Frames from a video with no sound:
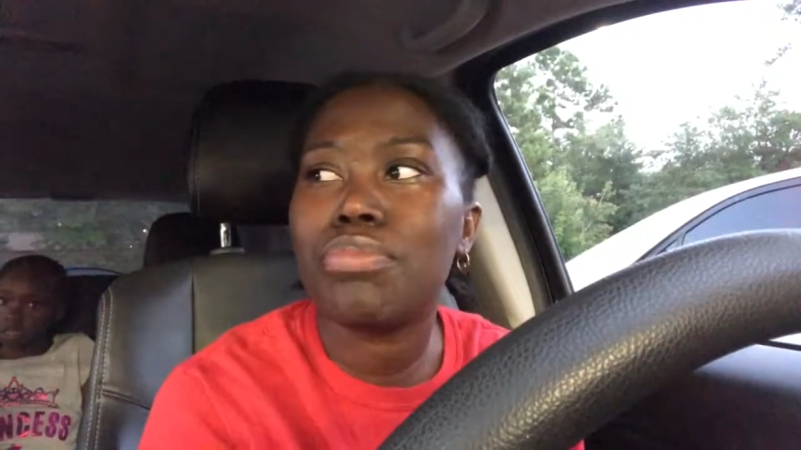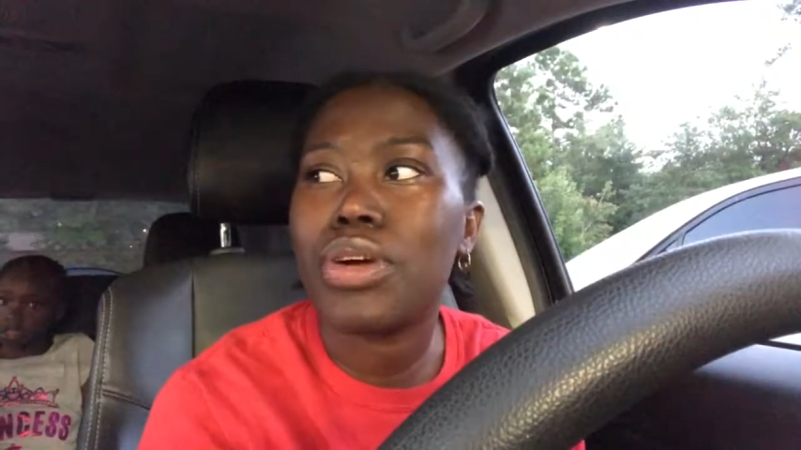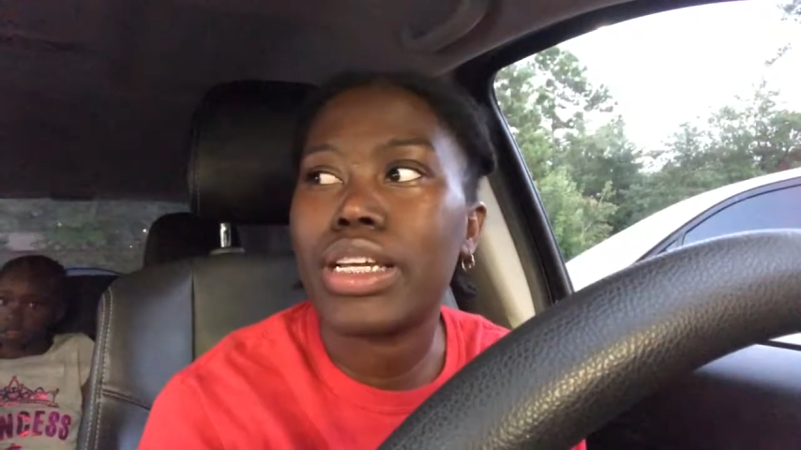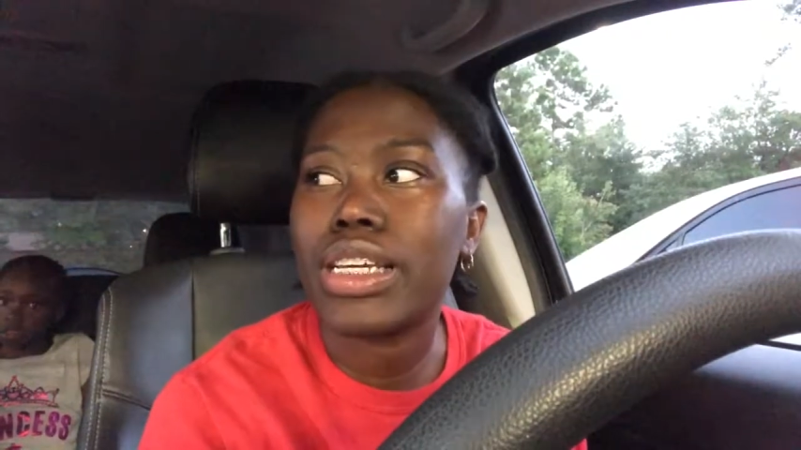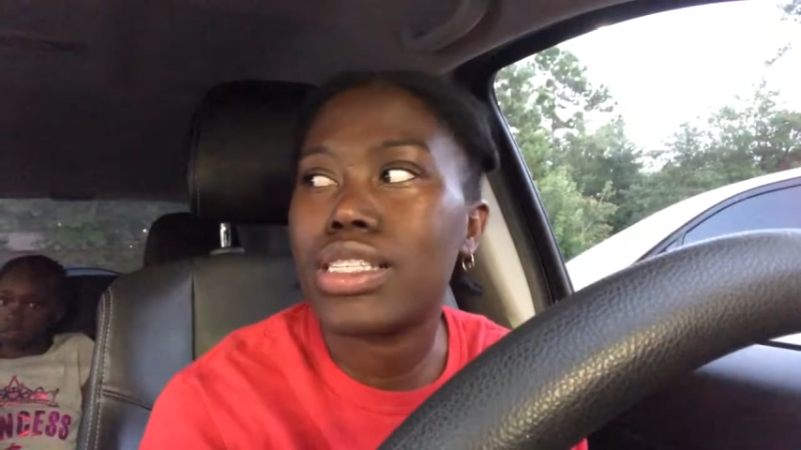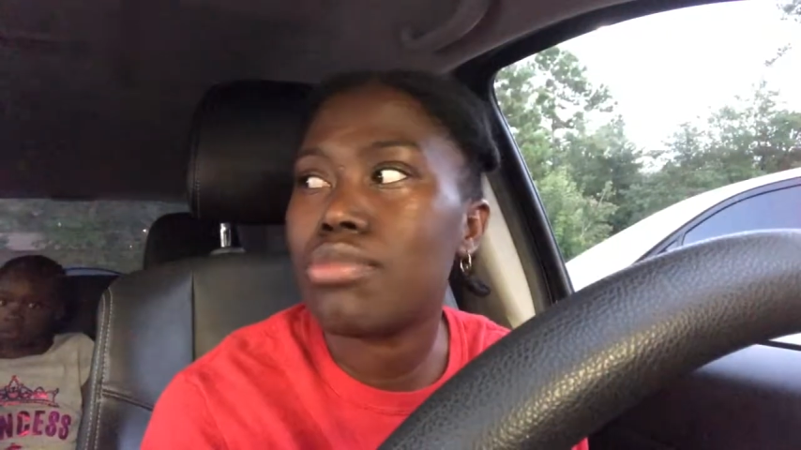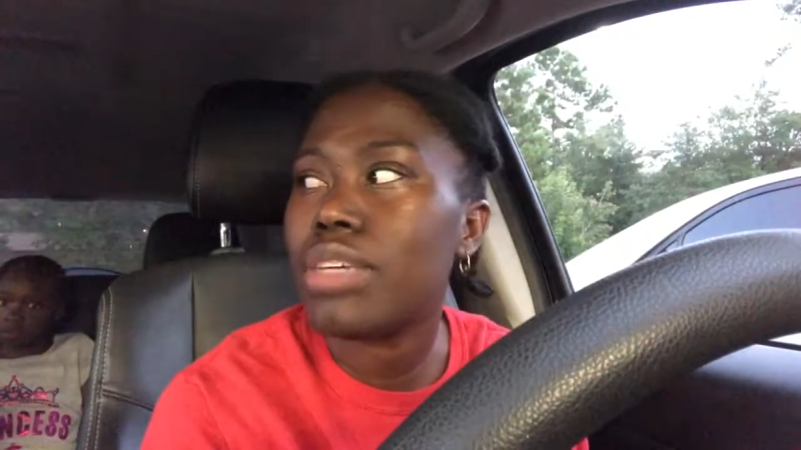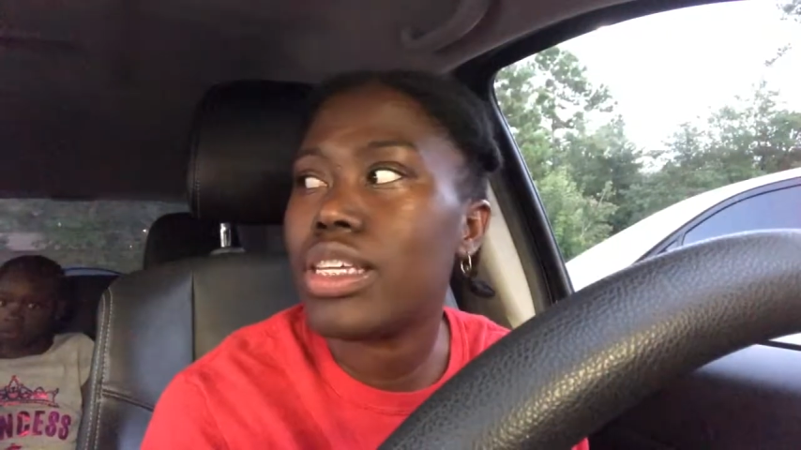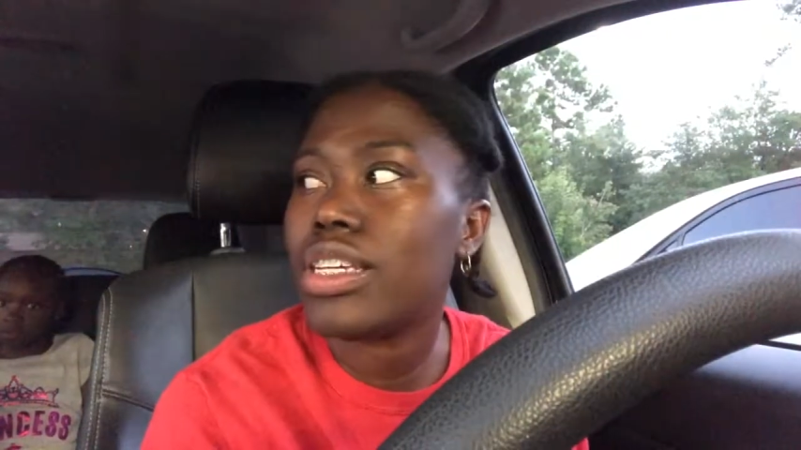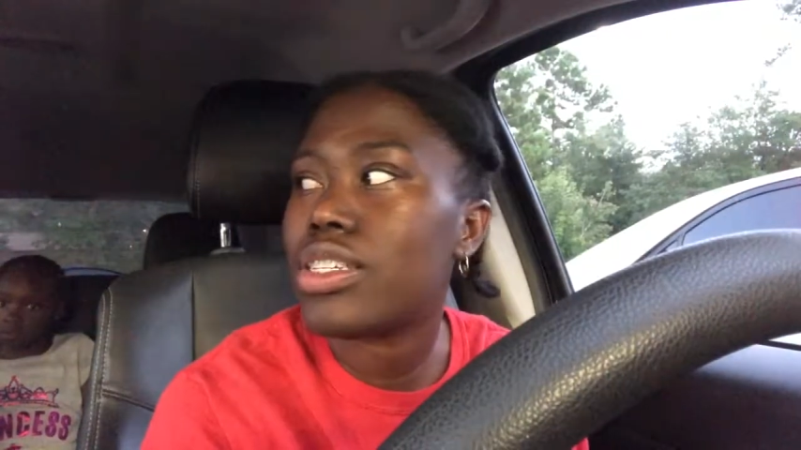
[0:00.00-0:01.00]
park next to
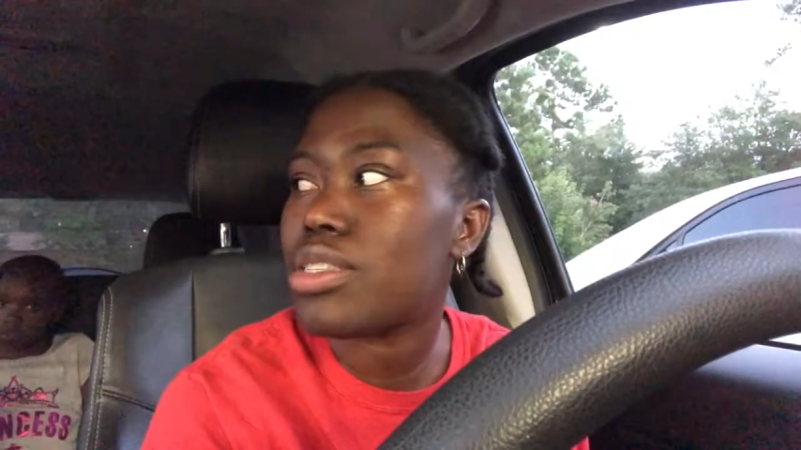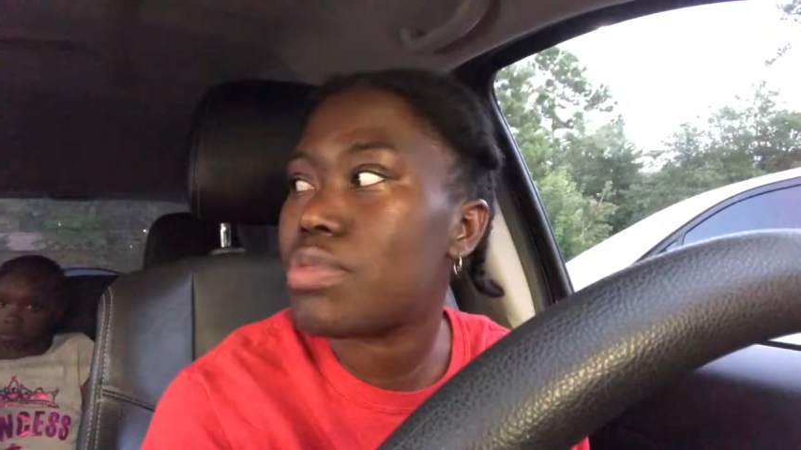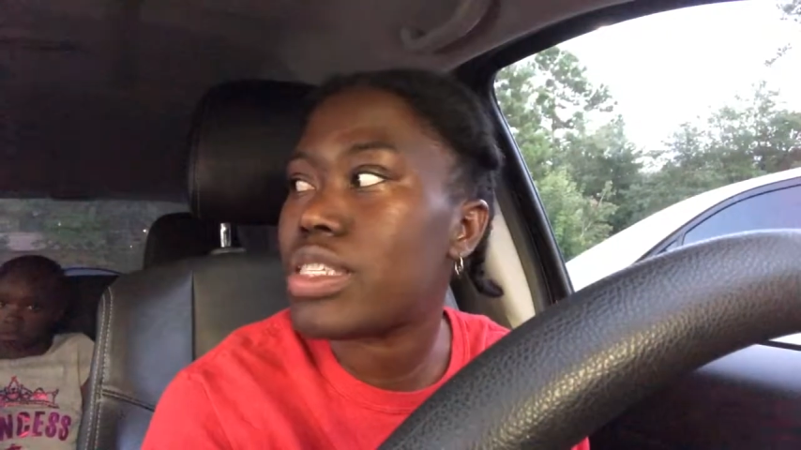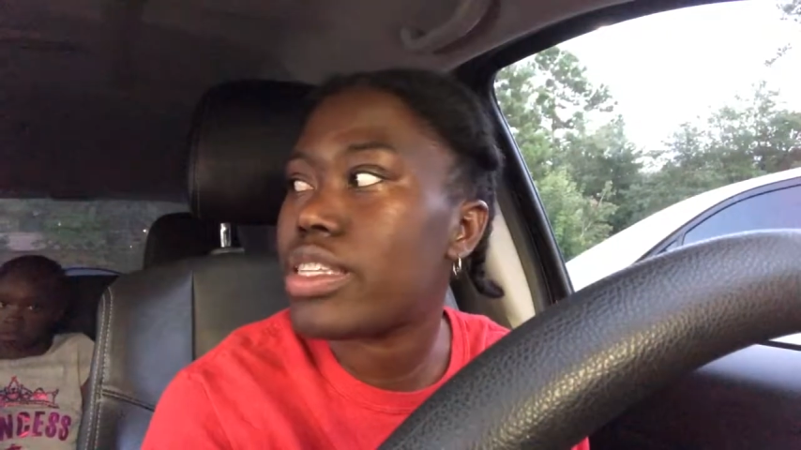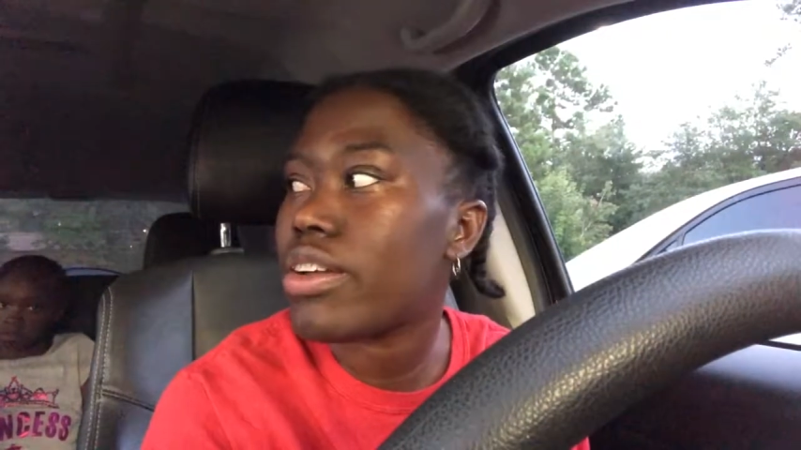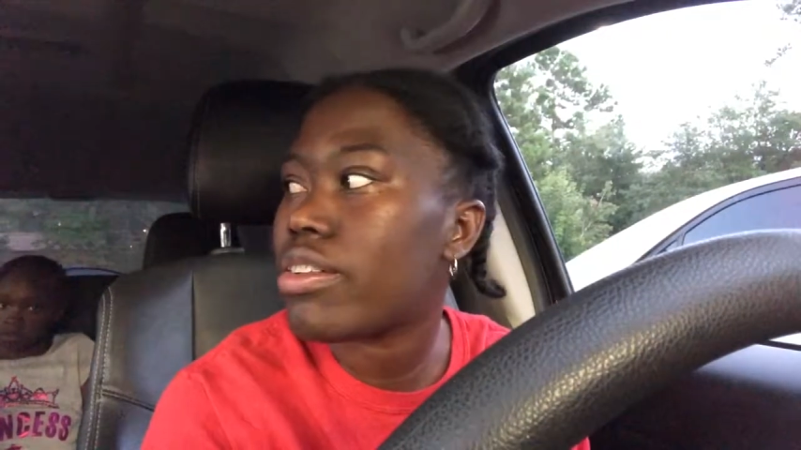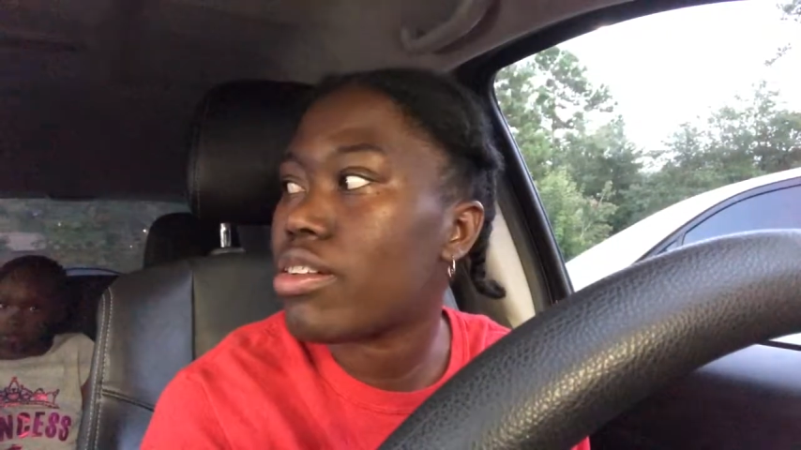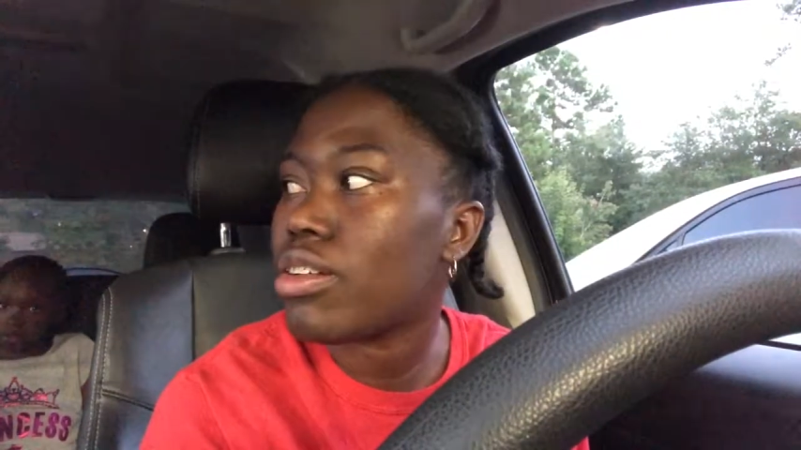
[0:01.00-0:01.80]
me, and they just be staring